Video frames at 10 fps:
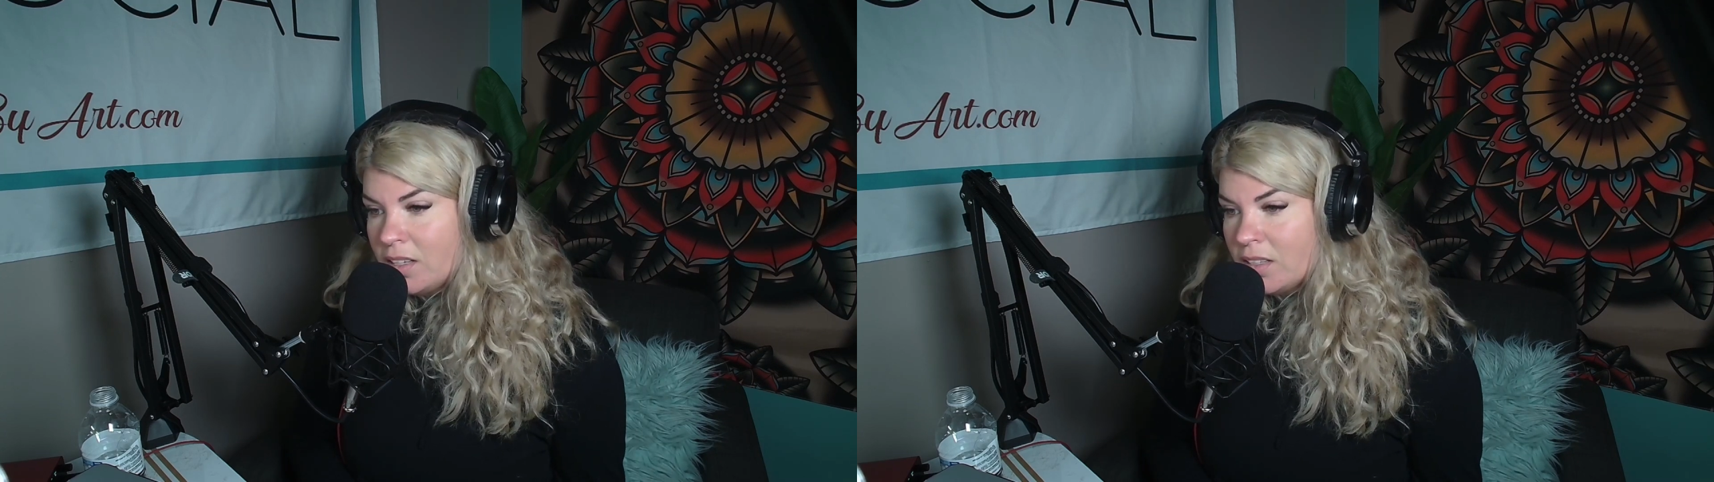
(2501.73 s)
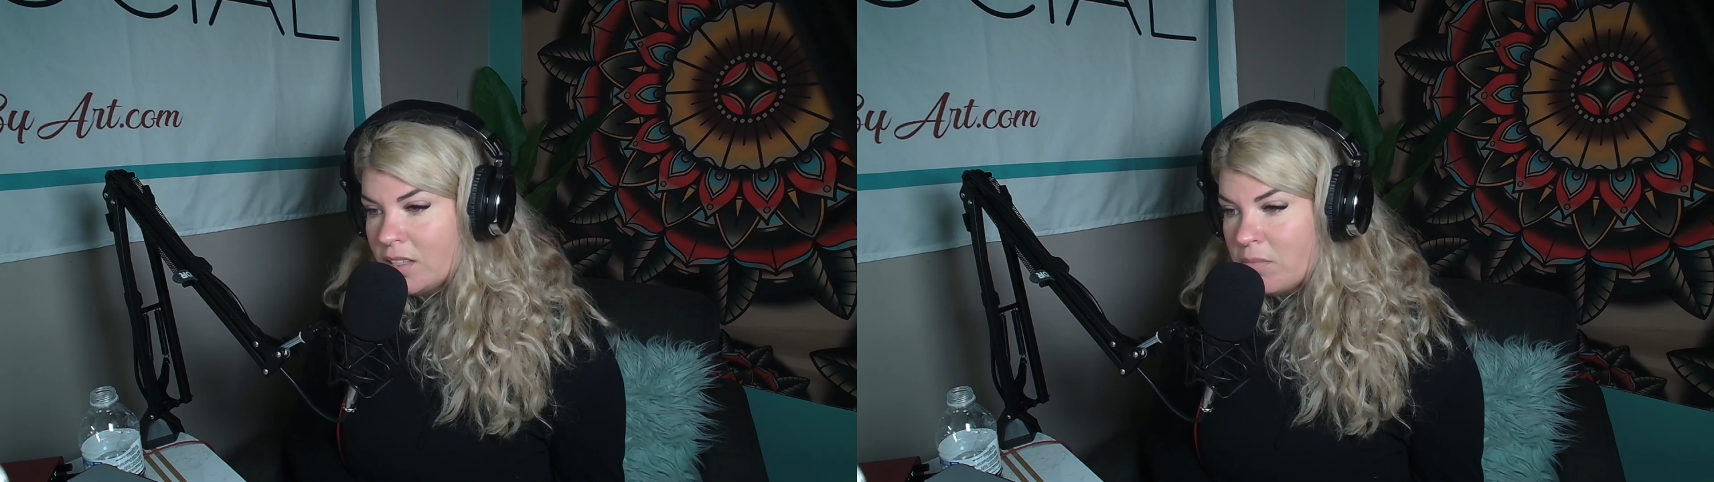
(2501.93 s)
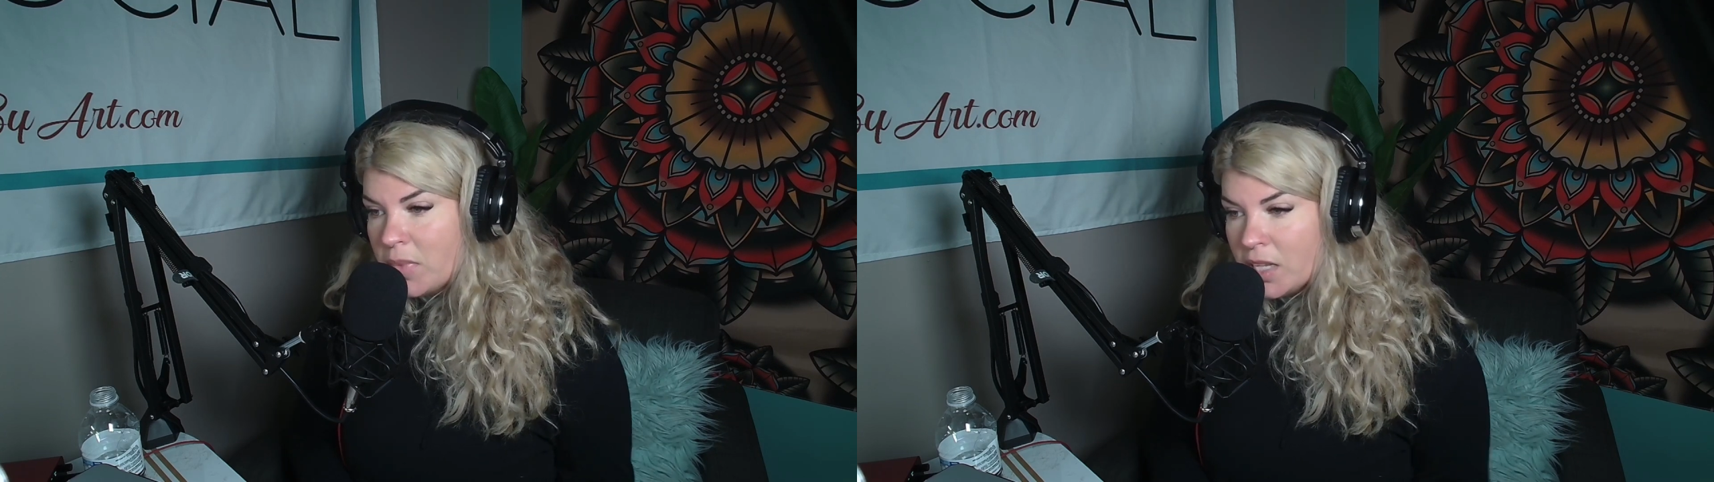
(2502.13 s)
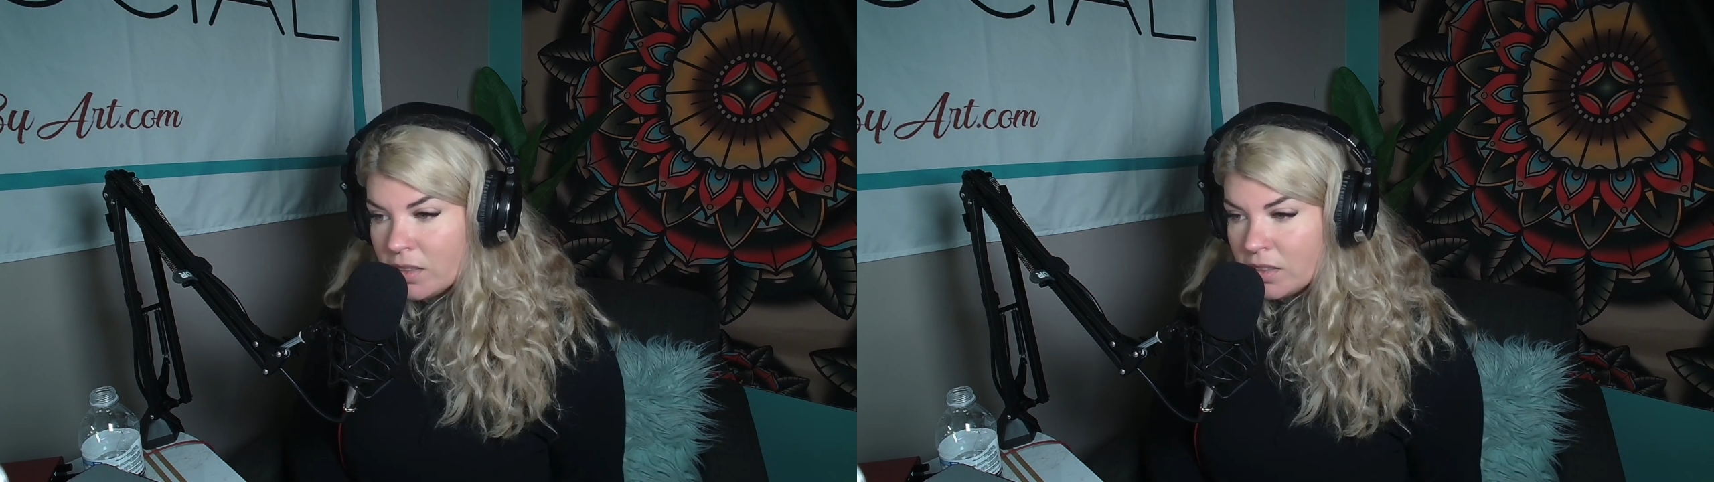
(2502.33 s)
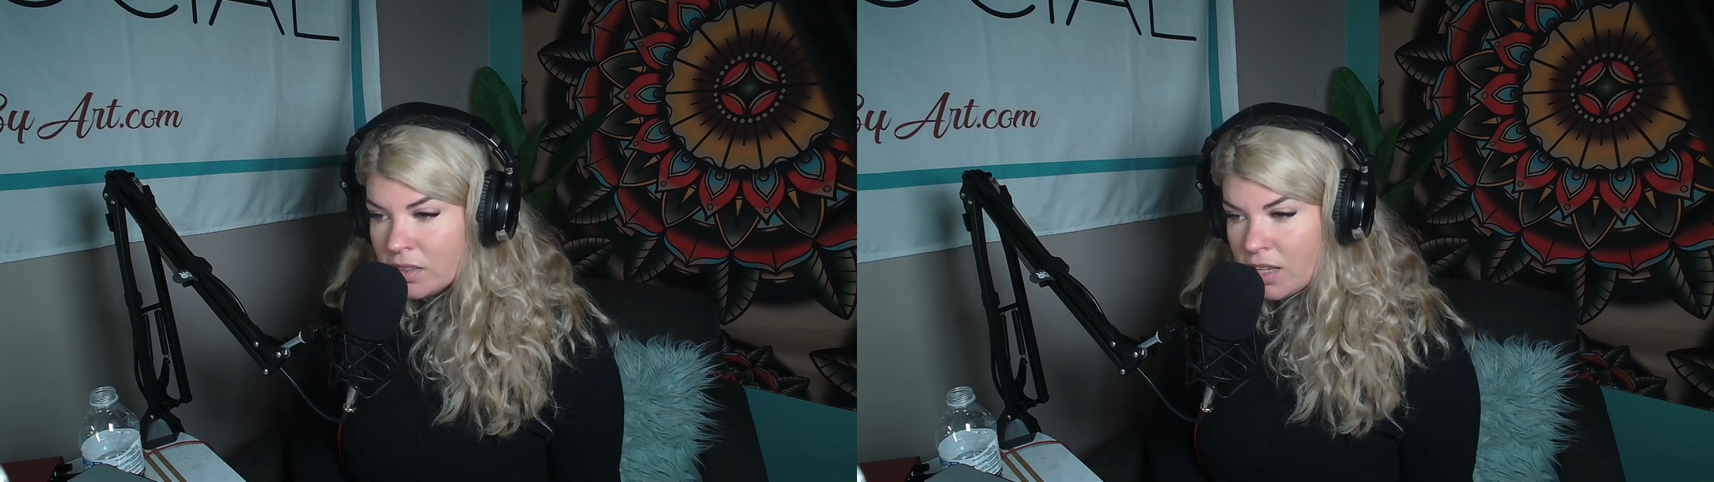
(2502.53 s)
the
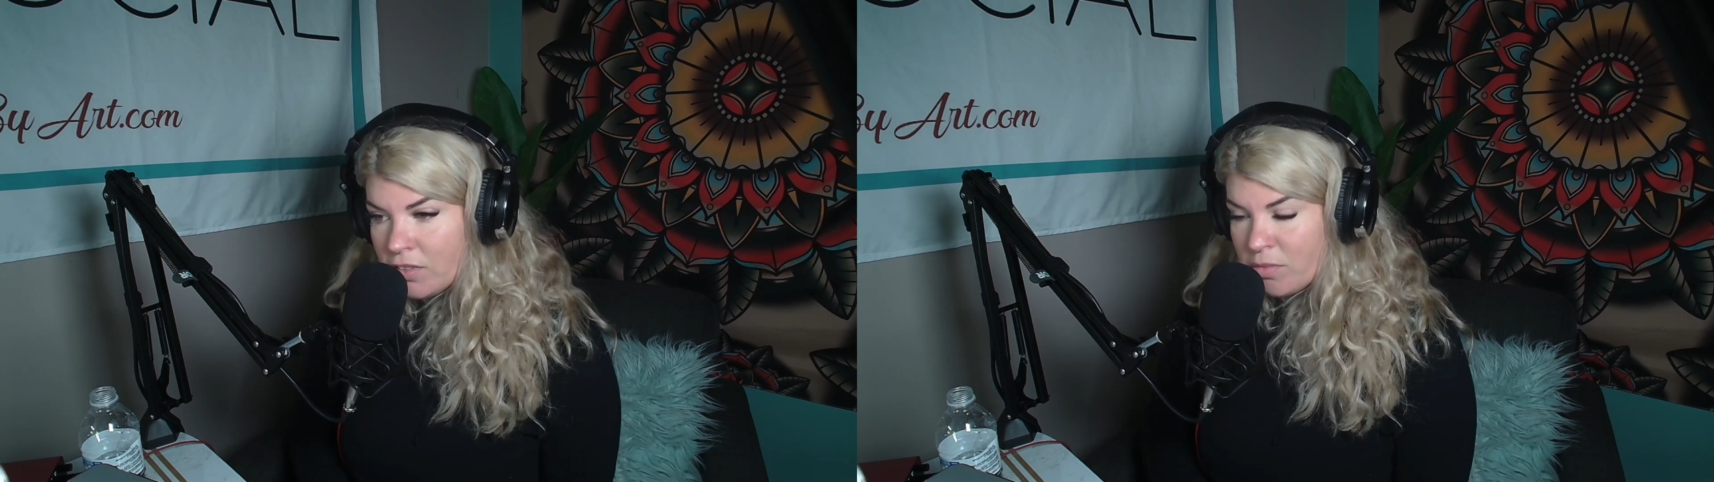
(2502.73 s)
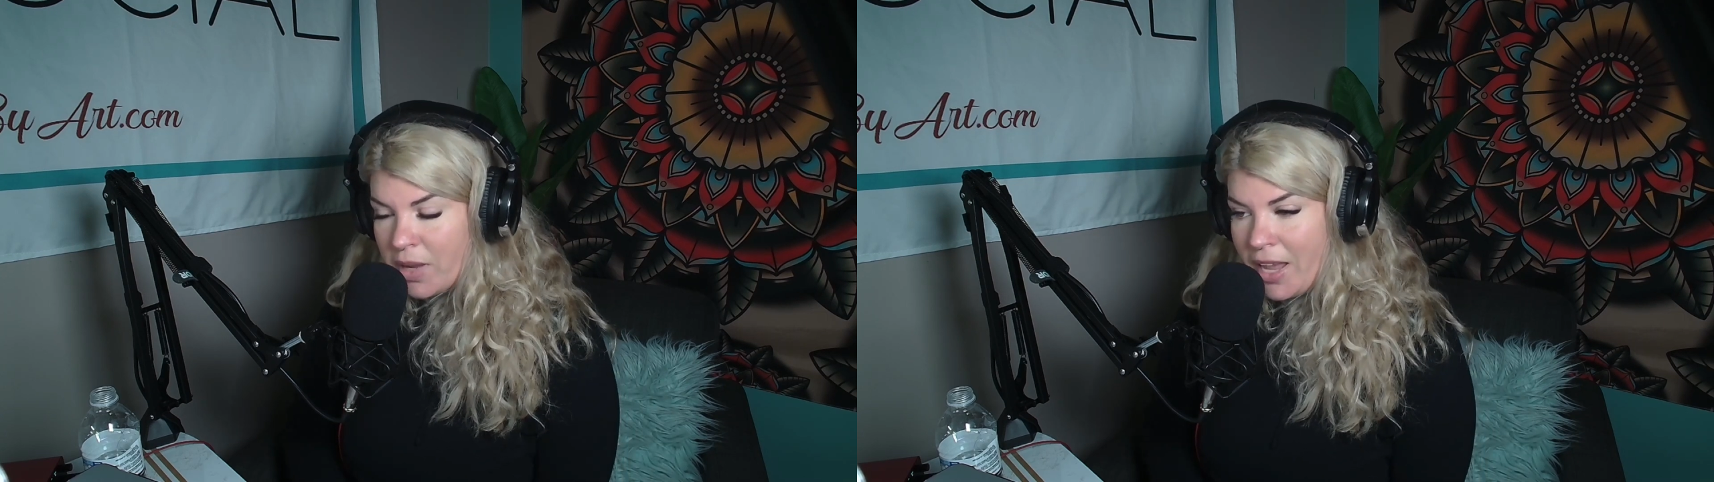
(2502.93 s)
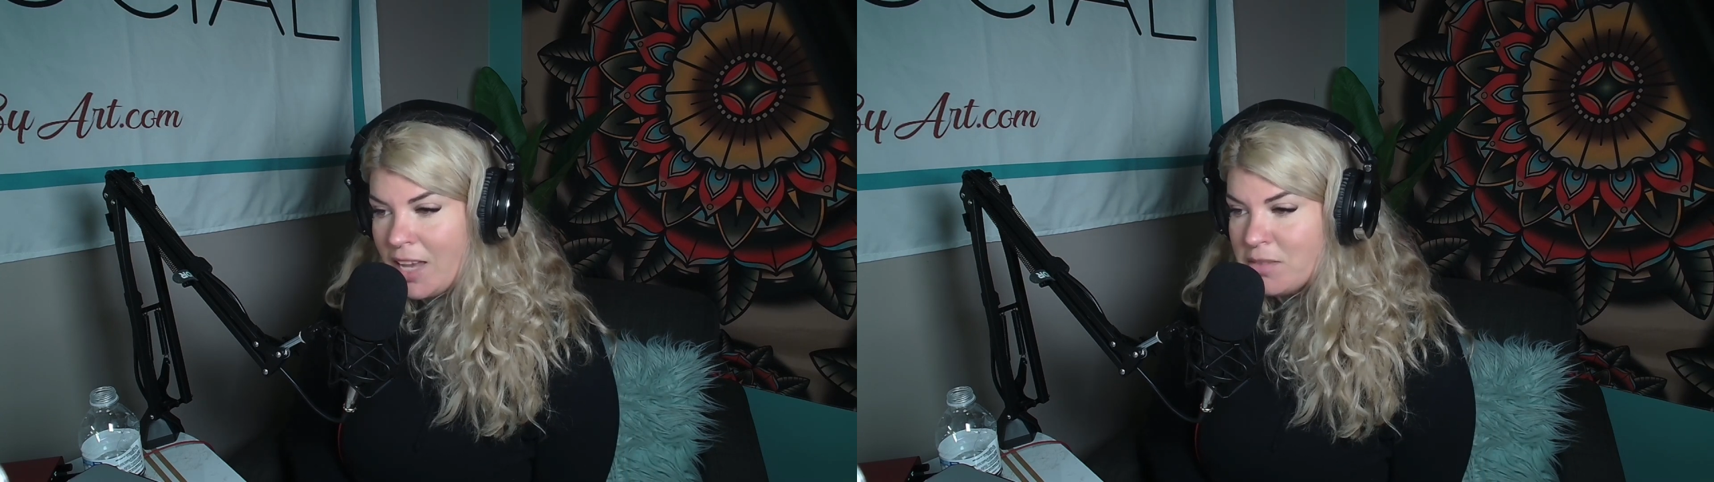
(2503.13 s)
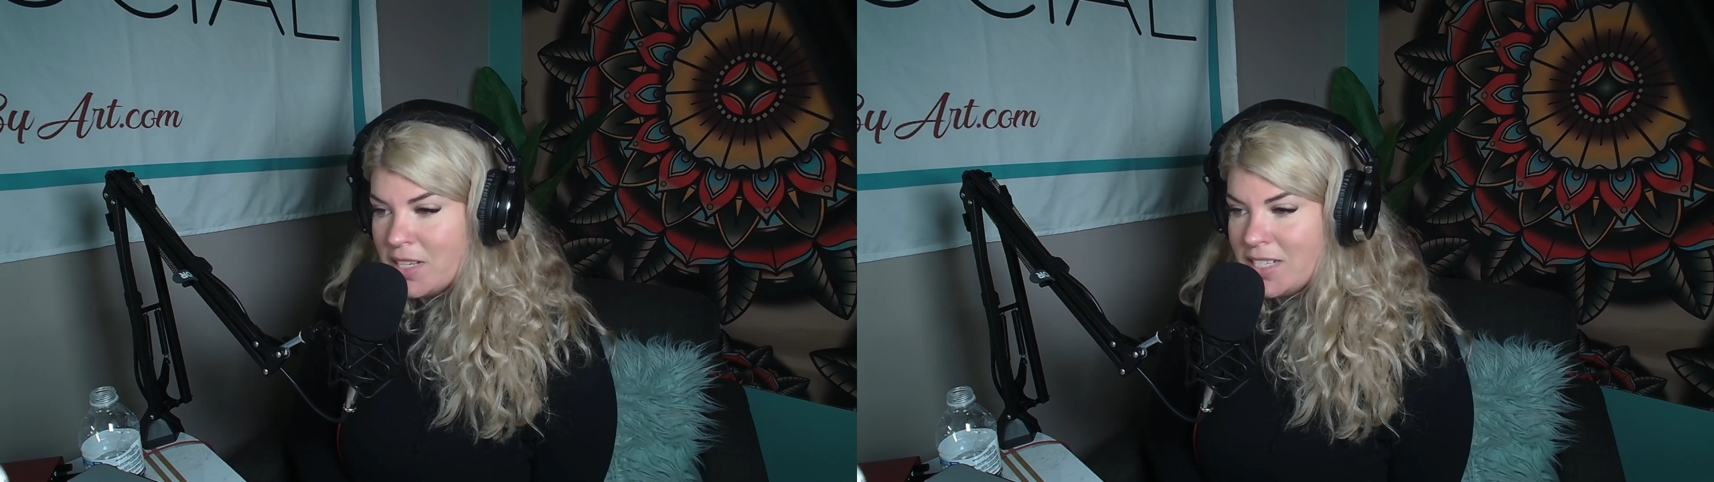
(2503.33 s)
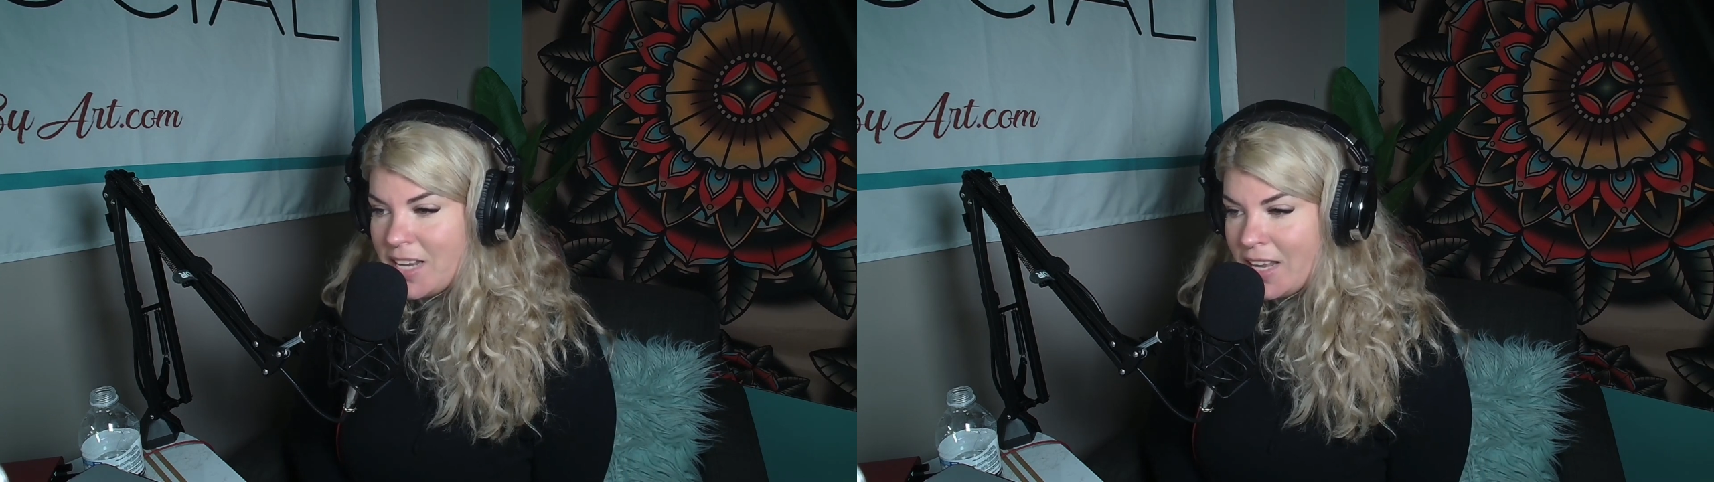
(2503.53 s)
middle of my
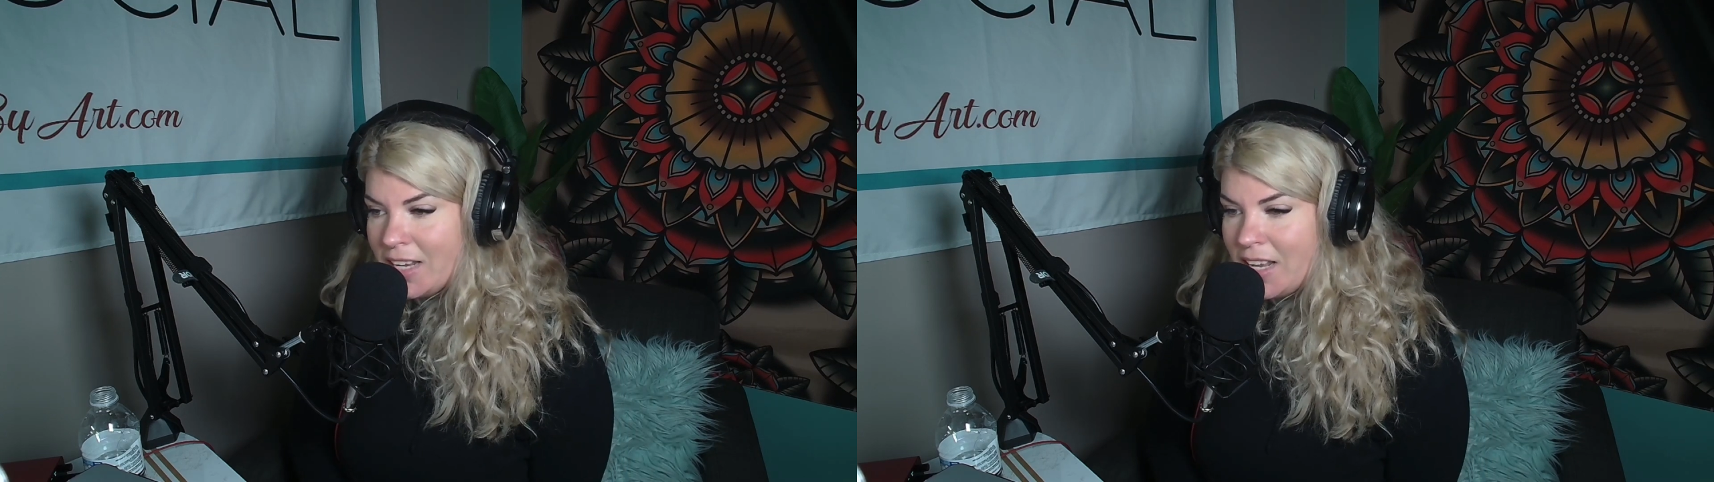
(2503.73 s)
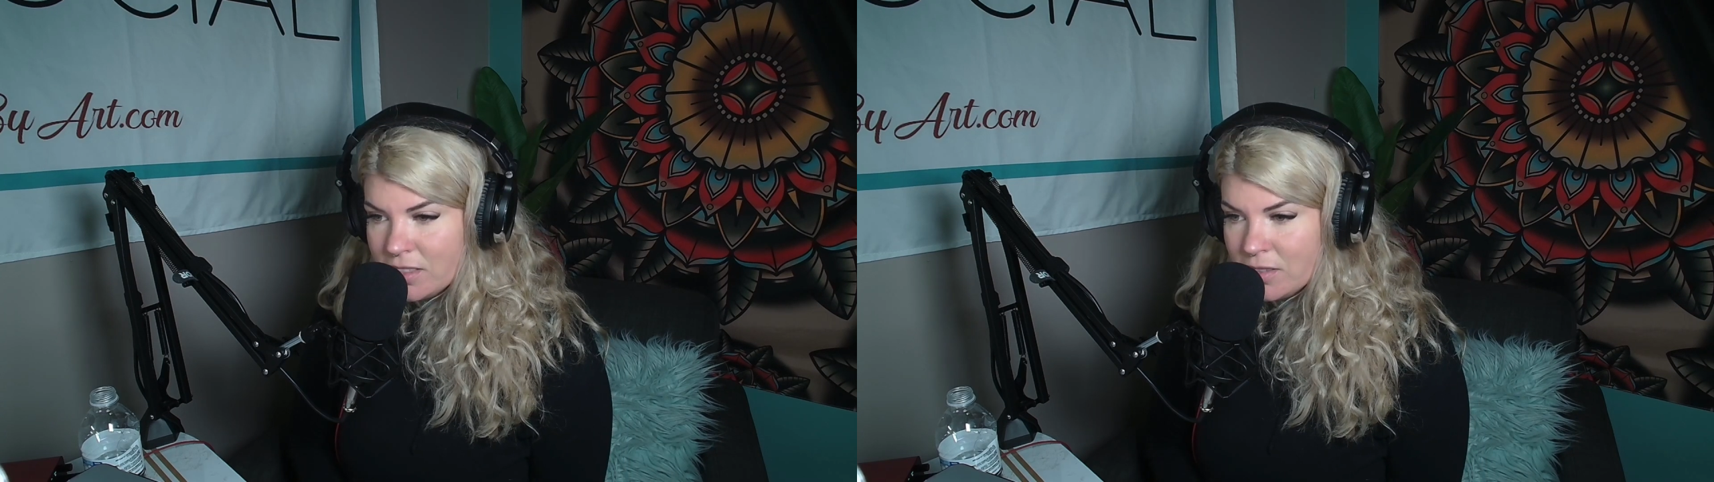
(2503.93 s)
admin day.